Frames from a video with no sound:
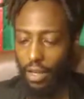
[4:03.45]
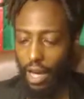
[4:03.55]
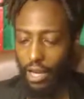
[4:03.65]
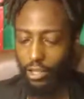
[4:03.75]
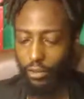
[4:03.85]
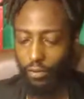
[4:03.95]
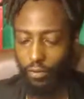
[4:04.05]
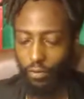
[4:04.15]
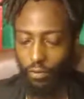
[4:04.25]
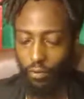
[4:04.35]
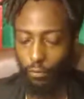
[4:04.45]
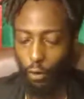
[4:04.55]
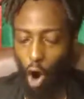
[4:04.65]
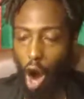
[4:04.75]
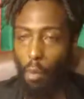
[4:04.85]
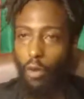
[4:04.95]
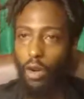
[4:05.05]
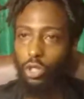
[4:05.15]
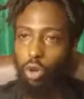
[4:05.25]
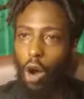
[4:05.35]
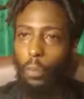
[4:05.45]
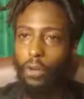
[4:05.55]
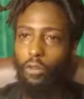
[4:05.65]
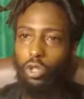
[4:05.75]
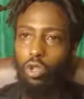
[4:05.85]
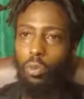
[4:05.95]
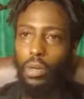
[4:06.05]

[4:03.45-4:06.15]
a form of a trumpet for truth,